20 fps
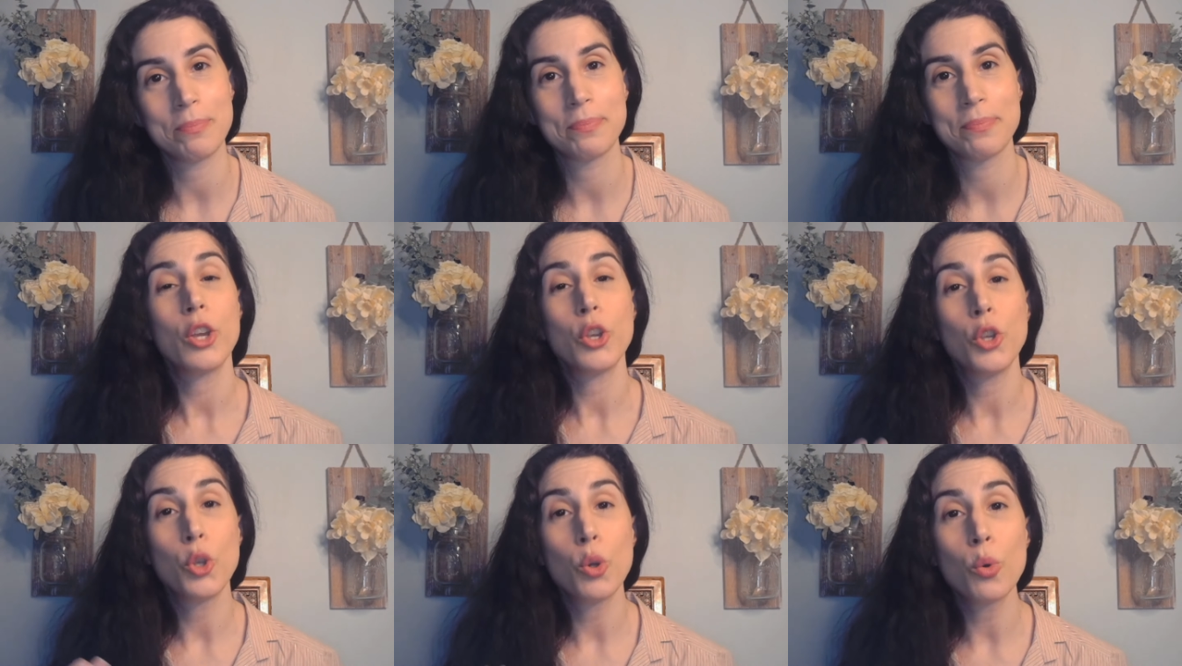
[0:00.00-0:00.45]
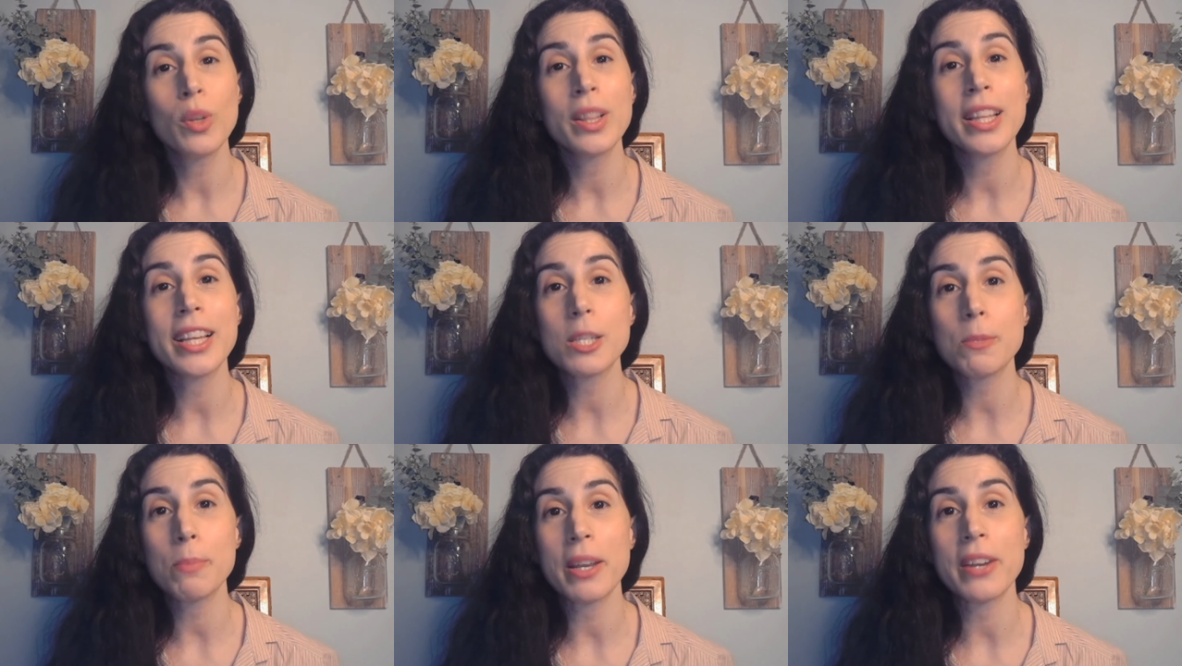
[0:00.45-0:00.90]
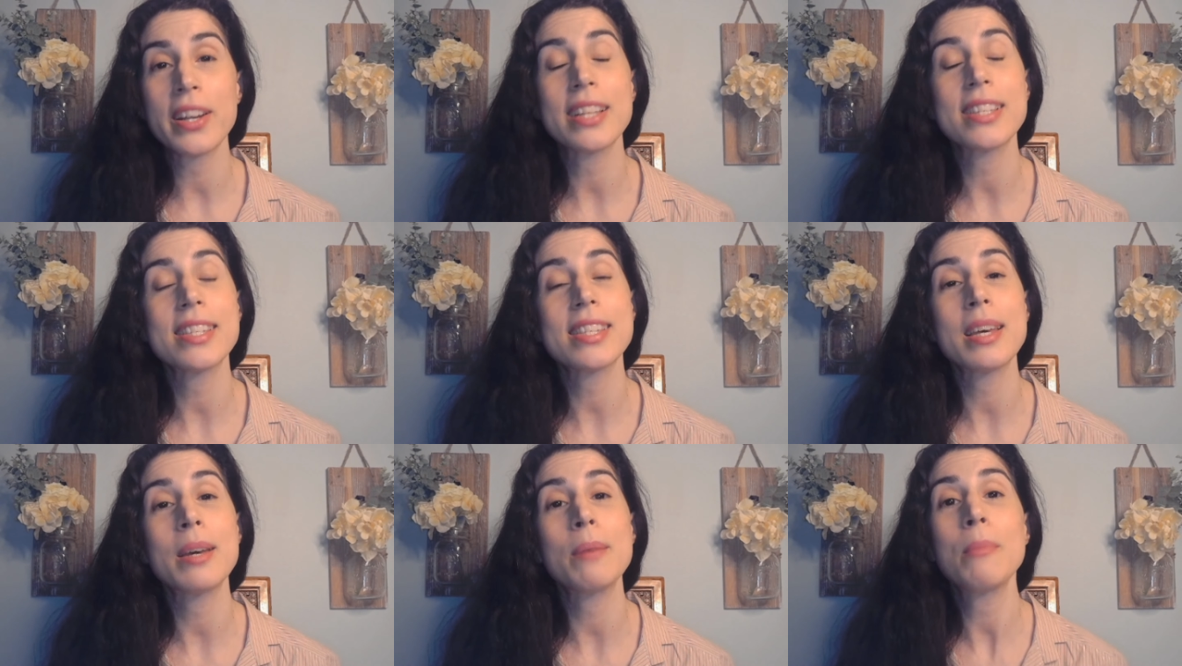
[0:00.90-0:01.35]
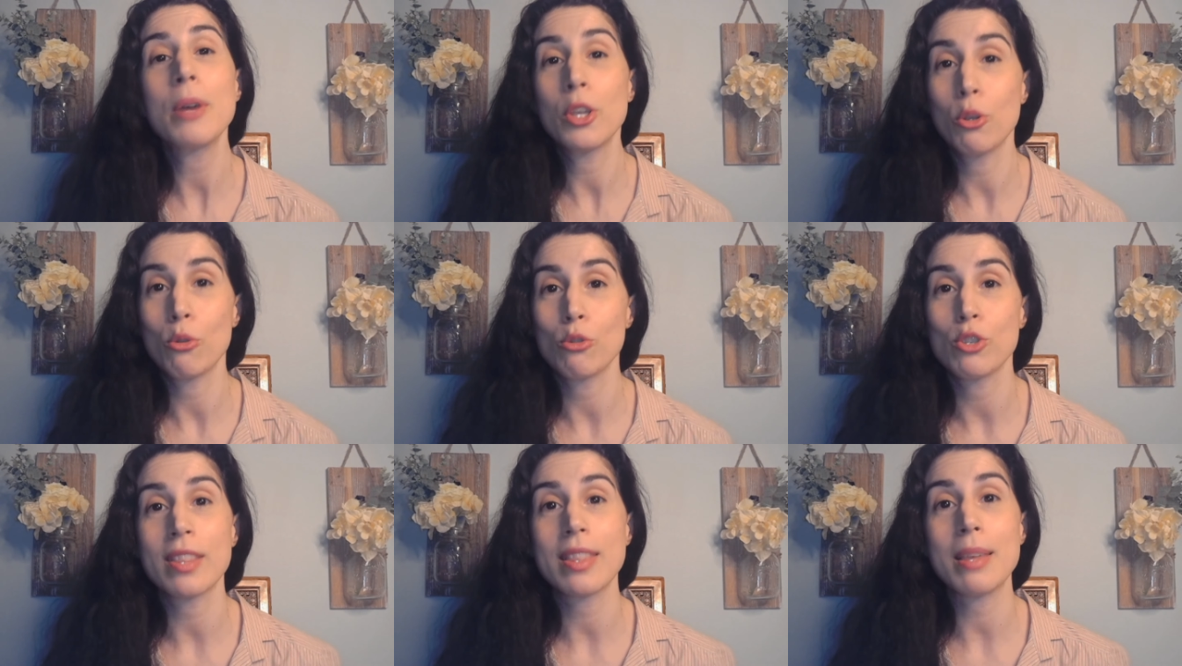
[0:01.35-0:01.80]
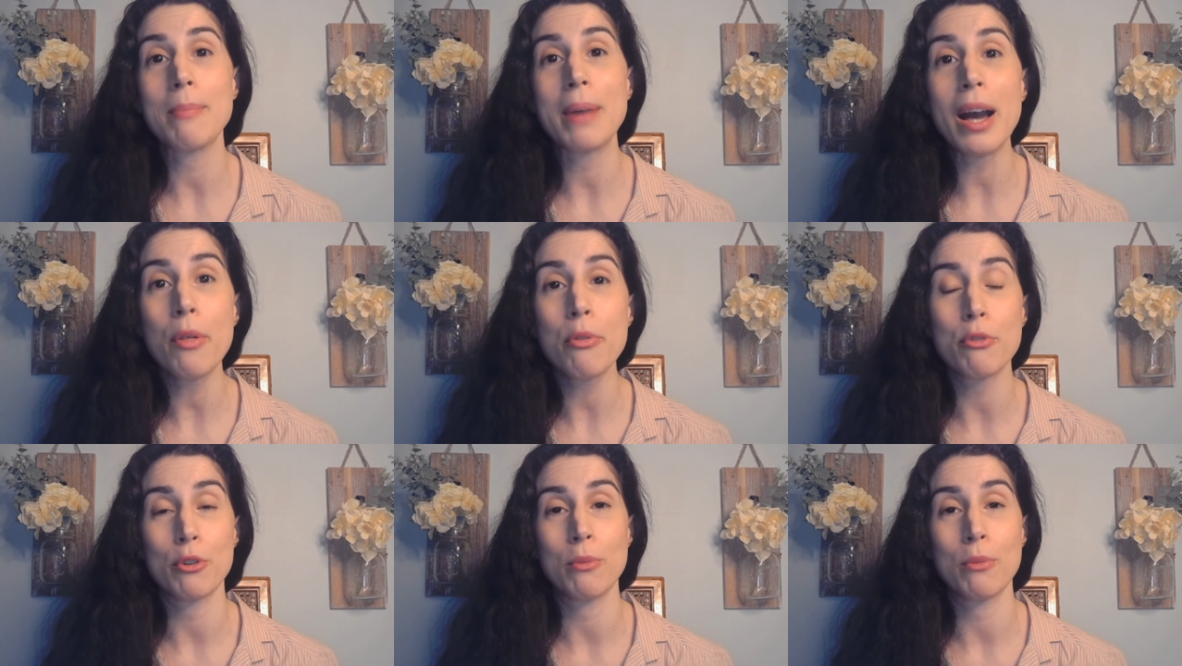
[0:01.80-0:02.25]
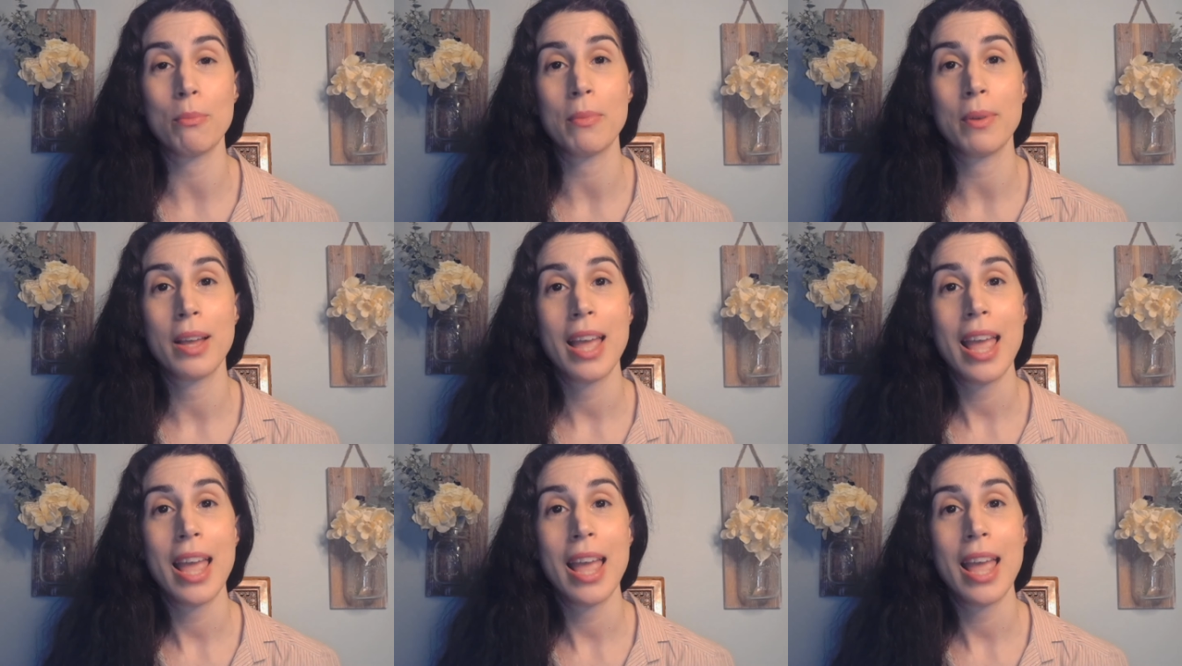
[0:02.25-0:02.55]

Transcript: You will experience them using the bathroom,